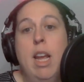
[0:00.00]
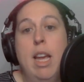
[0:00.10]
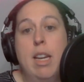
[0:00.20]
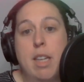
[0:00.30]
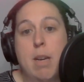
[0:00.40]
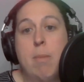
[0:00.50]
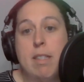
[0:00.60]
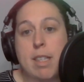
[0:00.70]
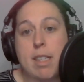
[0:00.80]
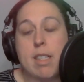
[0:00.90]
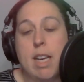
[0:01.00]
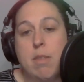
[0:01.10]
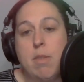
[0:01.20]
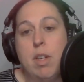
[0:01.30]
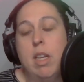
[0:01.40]
and going to be
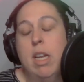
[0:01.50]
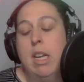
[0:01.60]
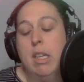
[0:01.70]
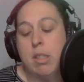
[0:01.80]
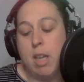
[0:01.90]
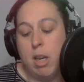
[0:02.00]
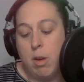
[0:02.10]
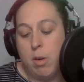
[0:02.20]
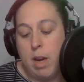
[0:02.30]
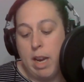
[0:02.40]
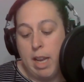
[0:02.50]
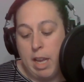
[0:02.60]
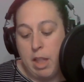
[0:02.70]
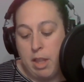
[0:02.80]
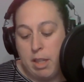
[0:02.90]
successful. So
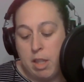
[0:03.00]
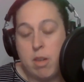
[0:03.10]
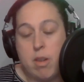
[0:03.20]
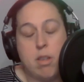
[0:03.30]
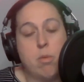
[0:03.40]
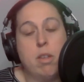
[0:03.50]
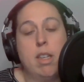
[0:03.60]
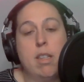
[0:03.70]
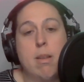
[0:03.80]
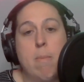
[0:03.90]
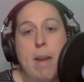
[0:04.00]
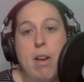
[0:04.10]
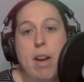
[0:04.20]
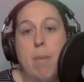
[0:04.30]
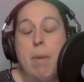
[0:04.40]
I think that there is really some
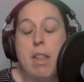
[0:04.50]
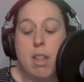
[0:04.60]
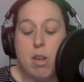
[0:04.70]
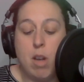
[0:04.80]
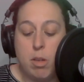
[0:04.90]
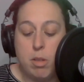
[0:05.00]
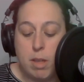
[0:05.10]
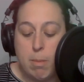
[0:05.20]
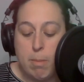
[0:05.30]
merit, but there also can